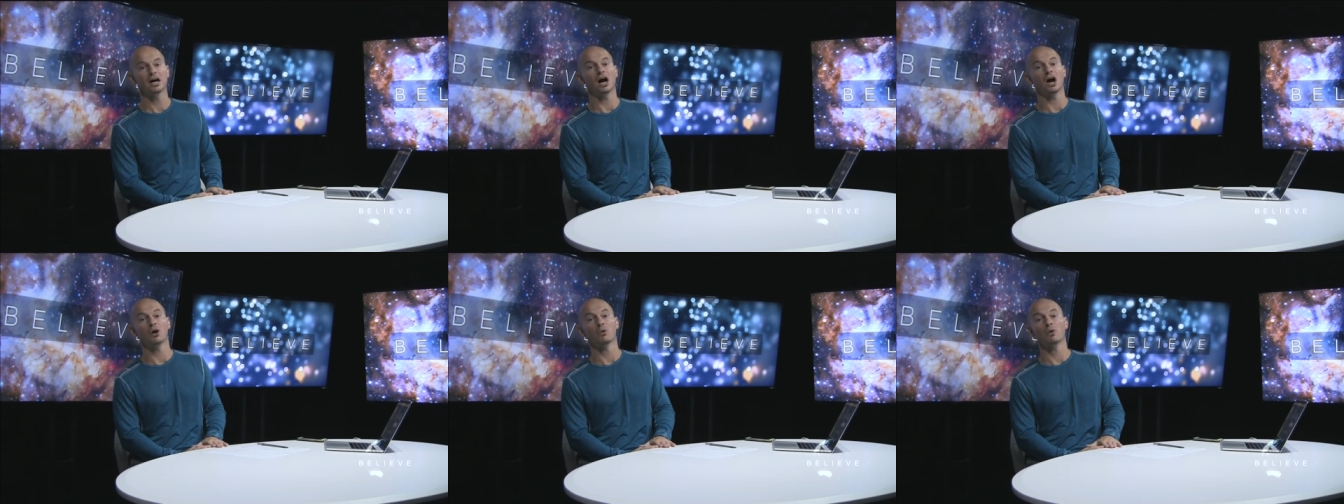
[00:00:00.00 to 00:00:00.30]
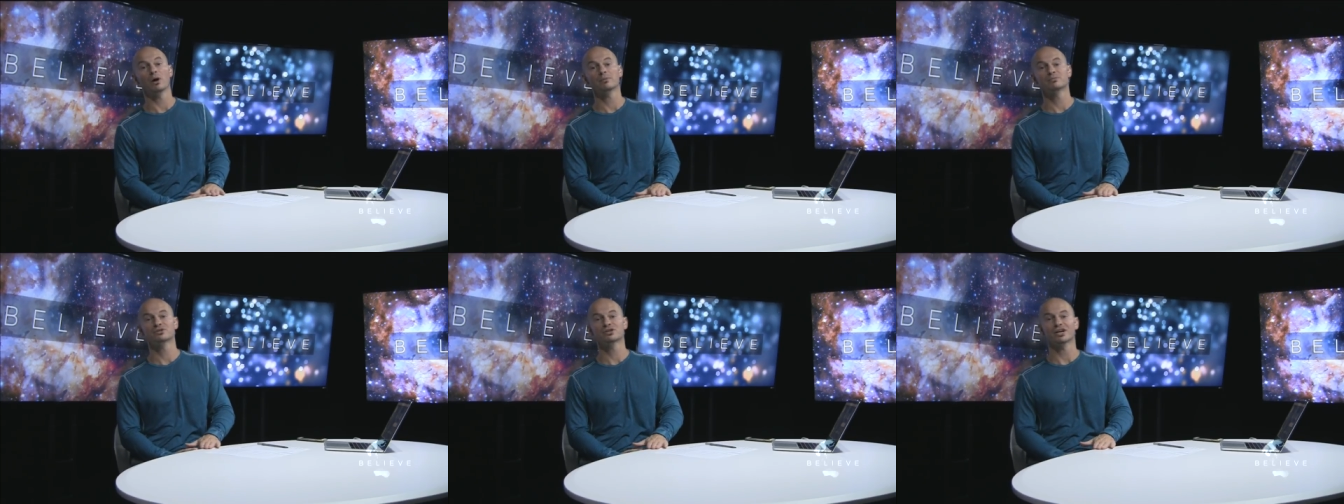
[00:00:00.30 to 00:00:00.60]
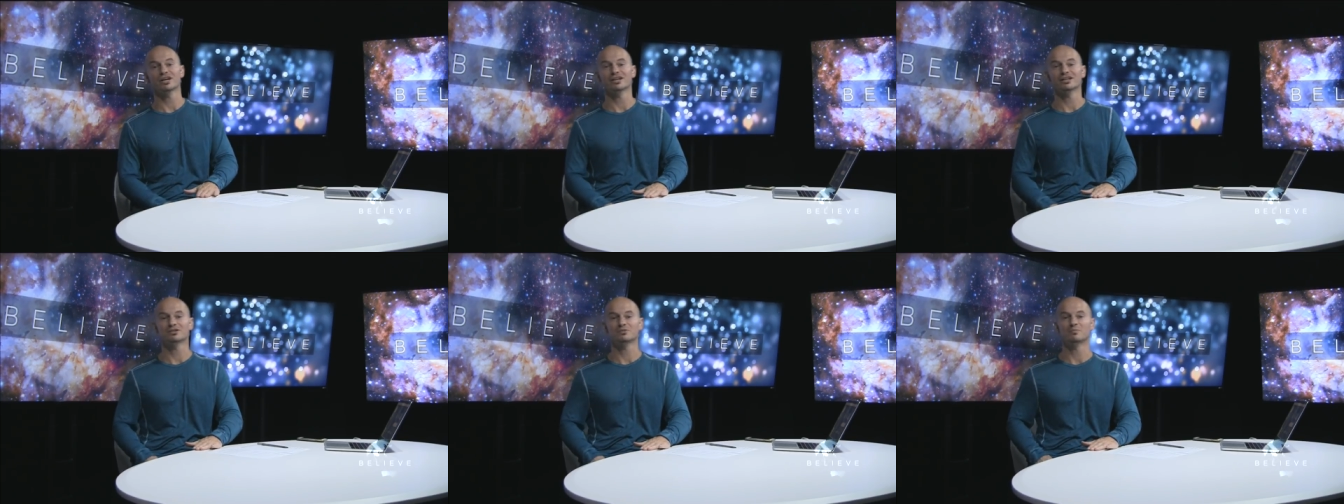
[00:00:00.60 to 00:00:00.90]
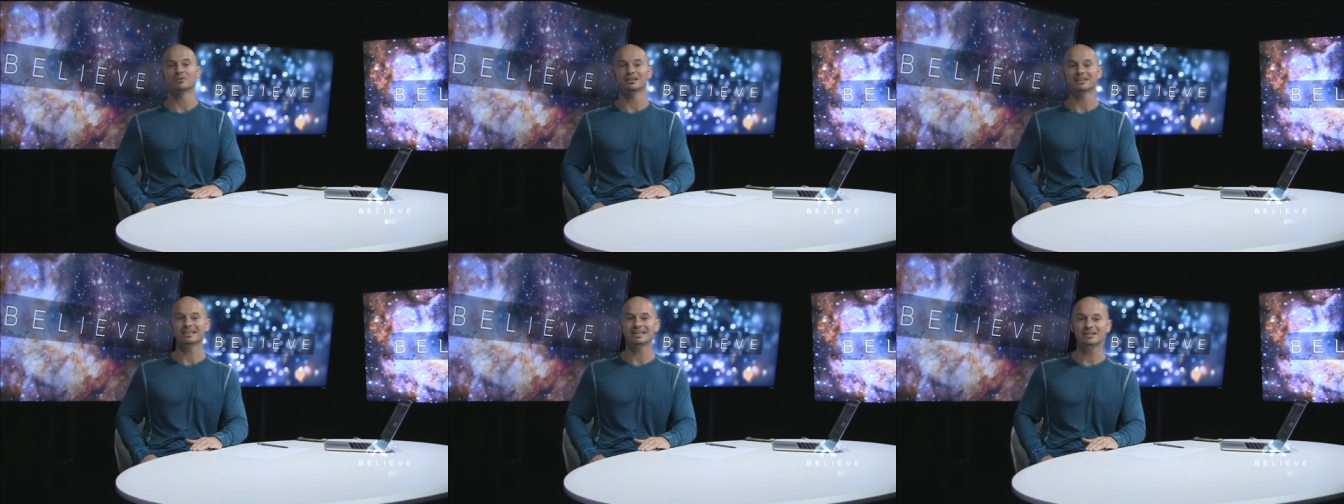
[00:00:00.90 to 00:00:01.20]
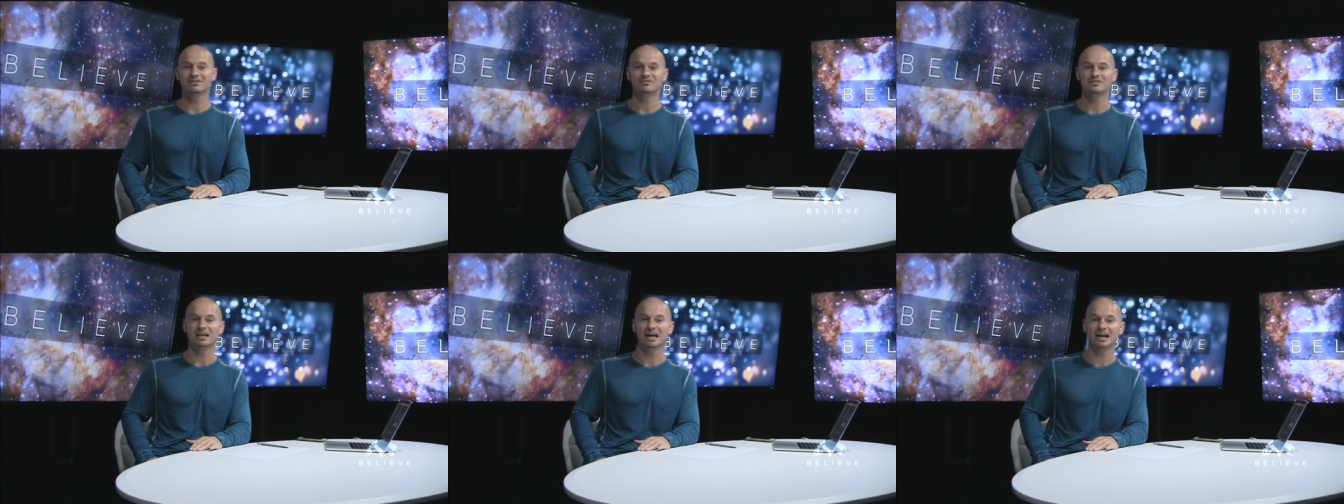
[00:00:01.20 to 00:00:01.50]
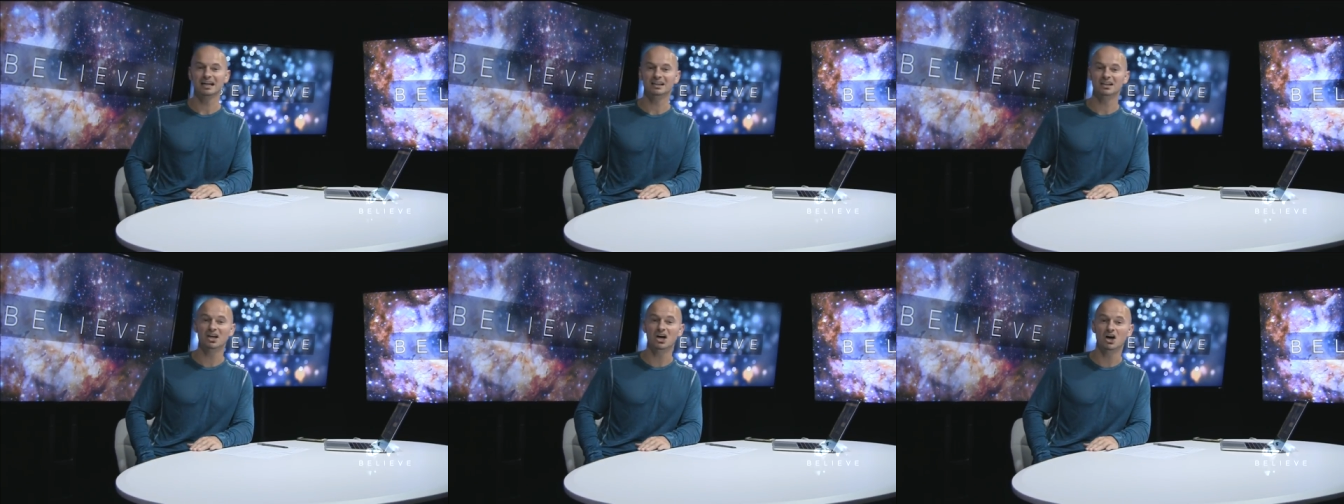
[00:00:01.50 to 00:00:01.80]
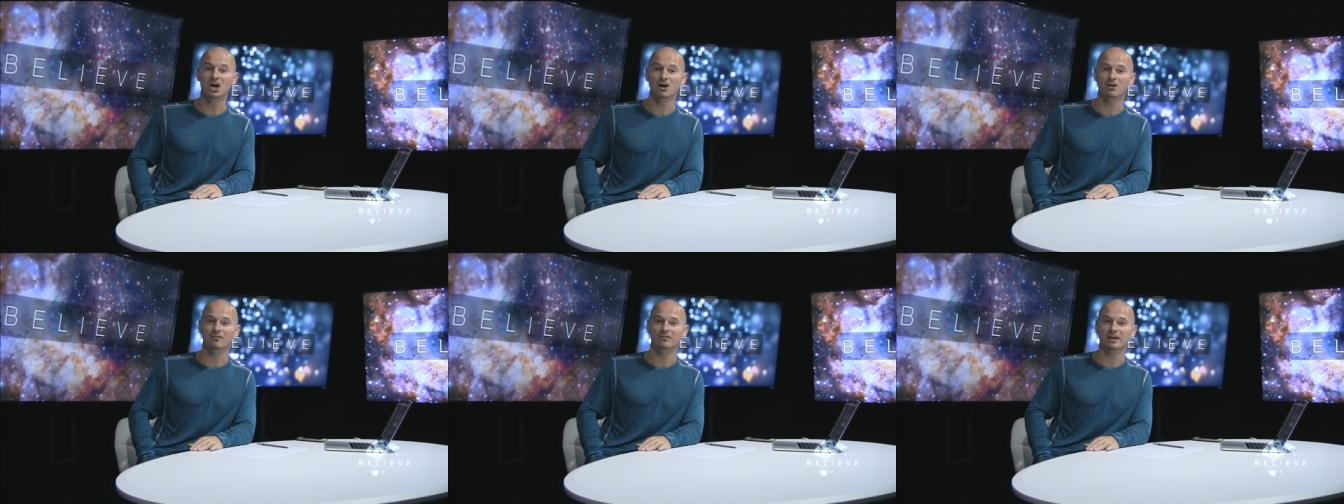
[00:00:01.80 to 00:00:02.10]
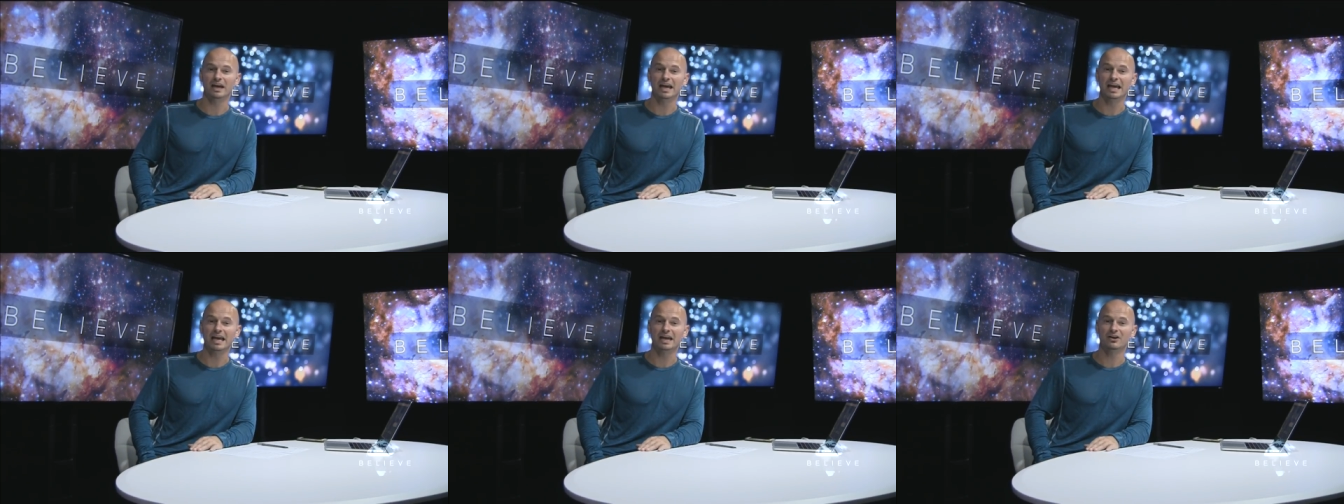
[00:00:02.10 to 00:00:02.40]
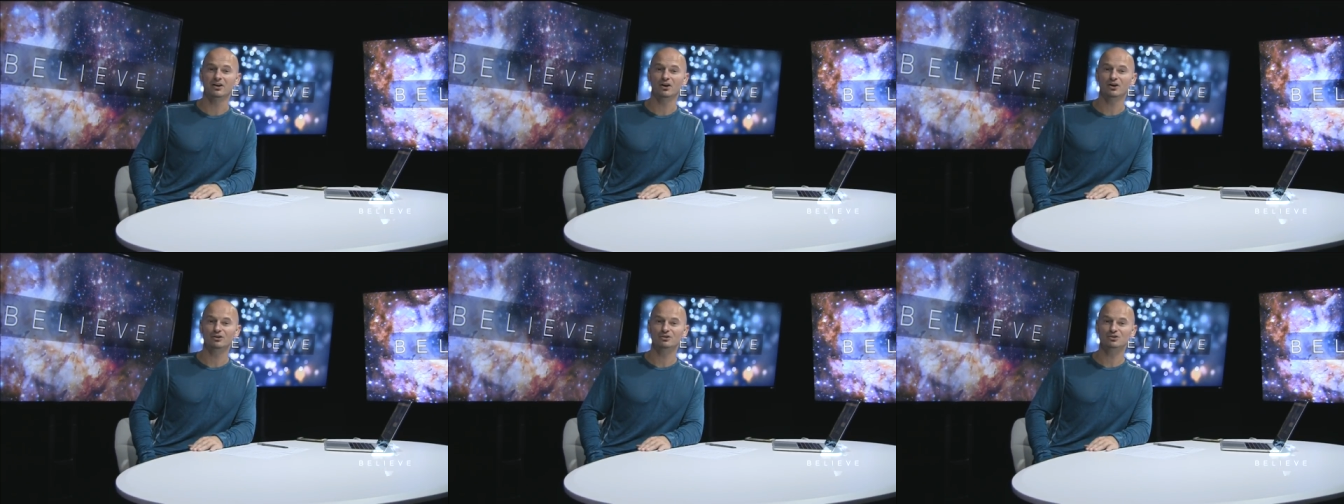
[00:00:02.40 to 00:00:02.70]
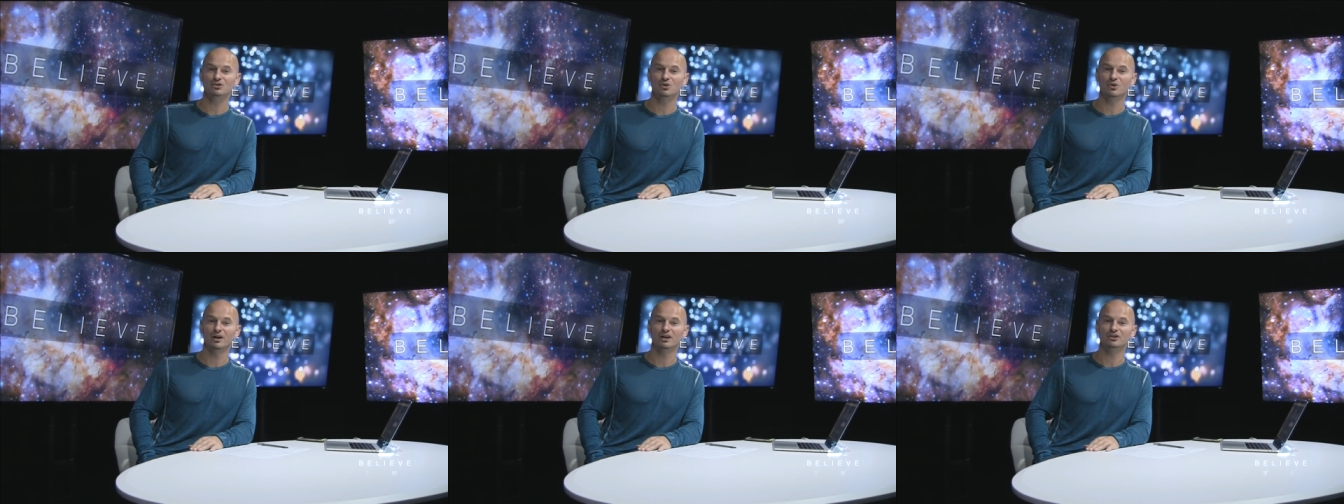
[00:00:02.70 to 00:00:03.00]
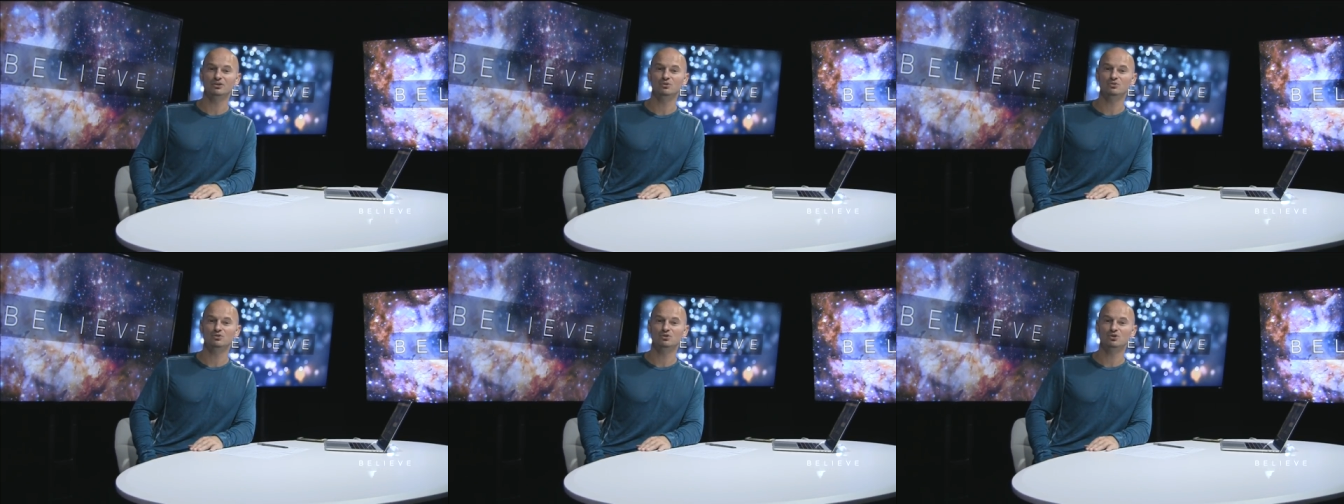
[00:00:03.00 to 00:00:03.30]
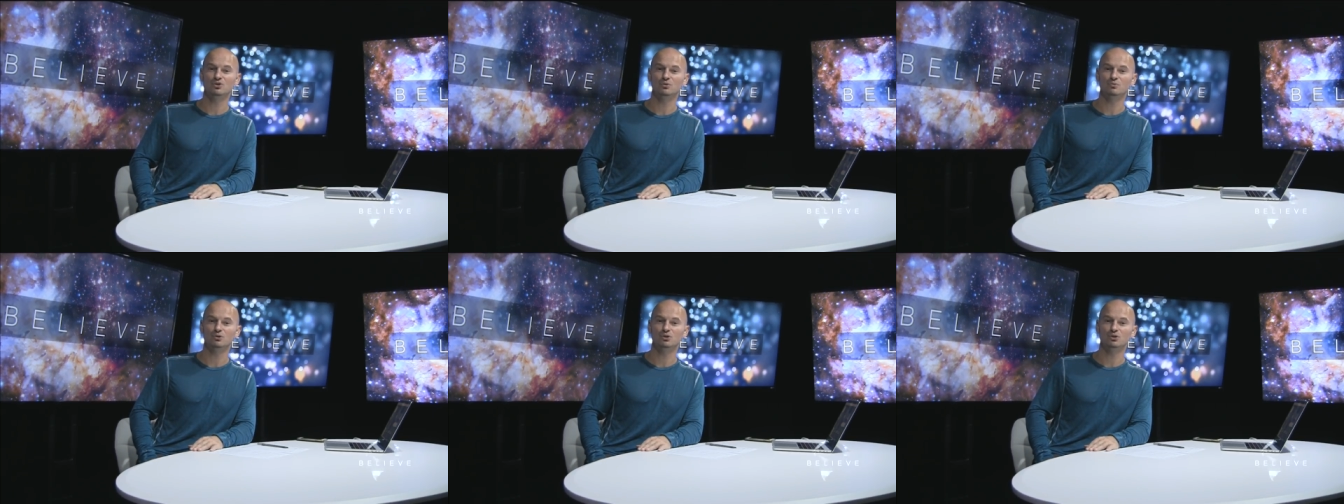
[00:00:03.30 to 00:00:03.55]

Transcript: Our website is believe.love and also on YouTube,